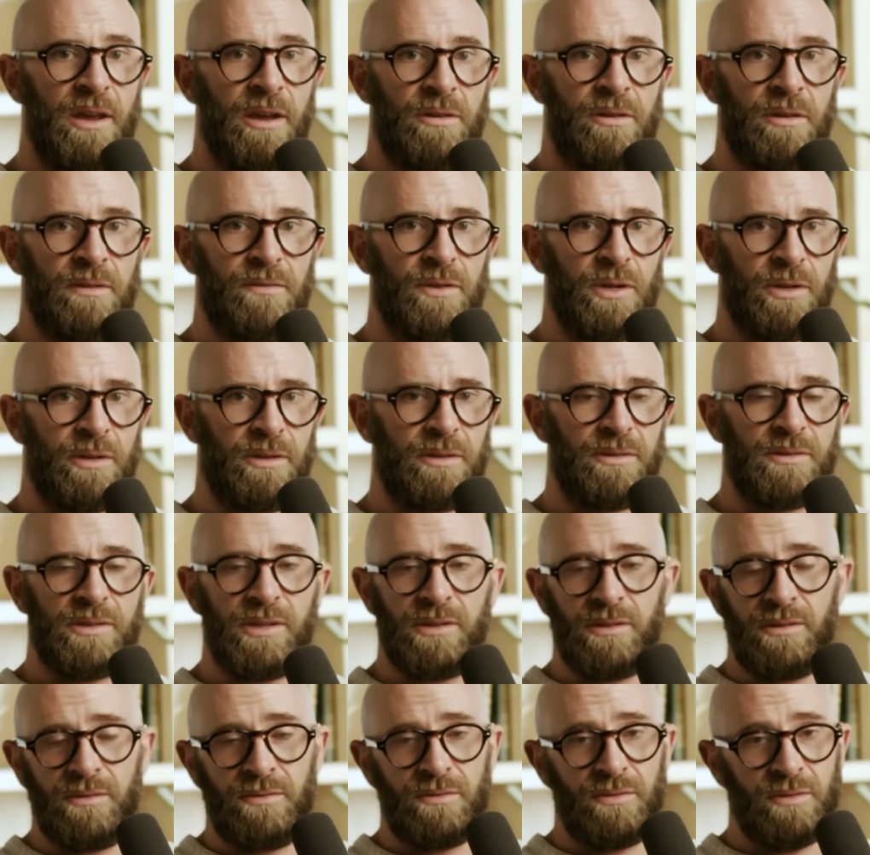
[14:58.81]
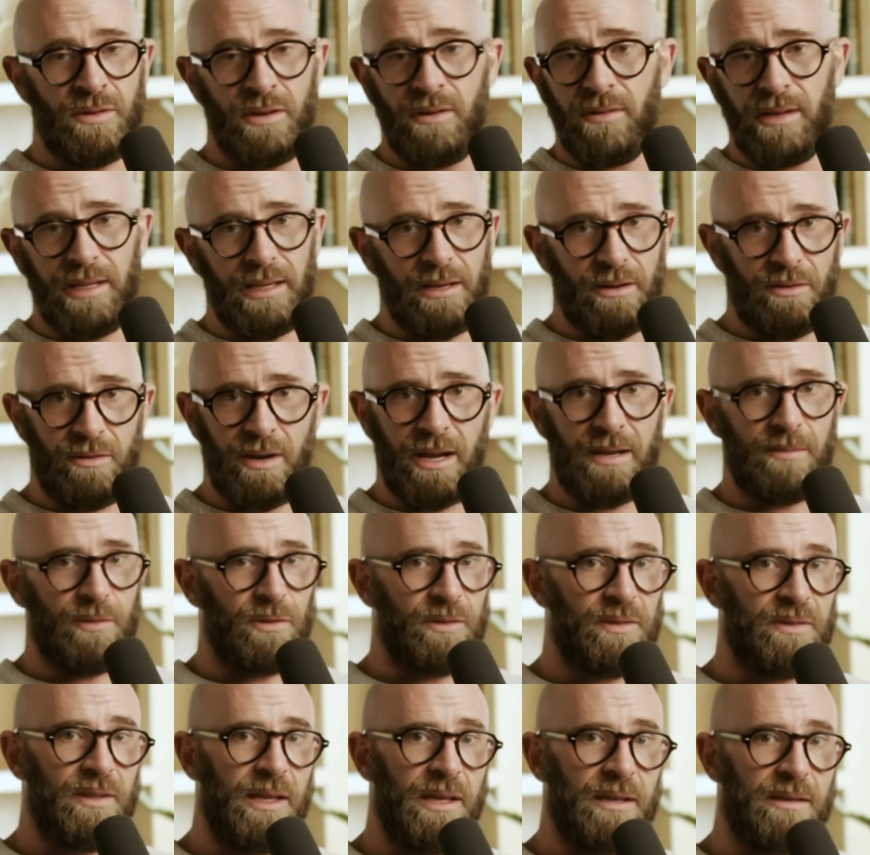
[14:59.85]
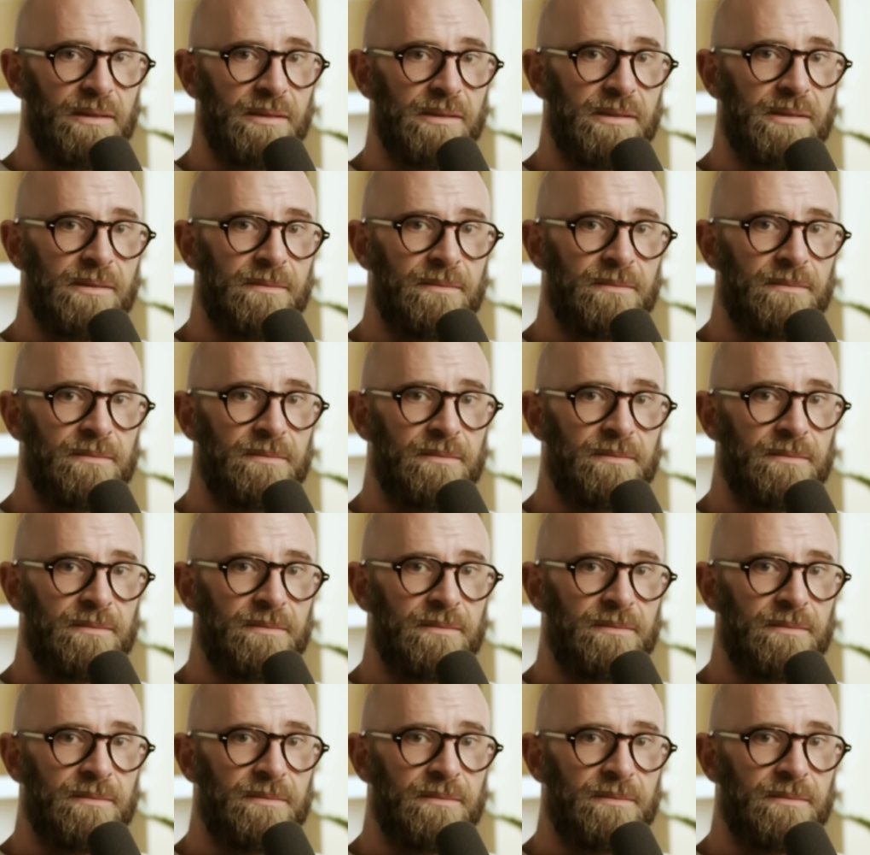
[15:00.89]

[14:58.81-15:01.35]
could have gone on to do truly incredible things.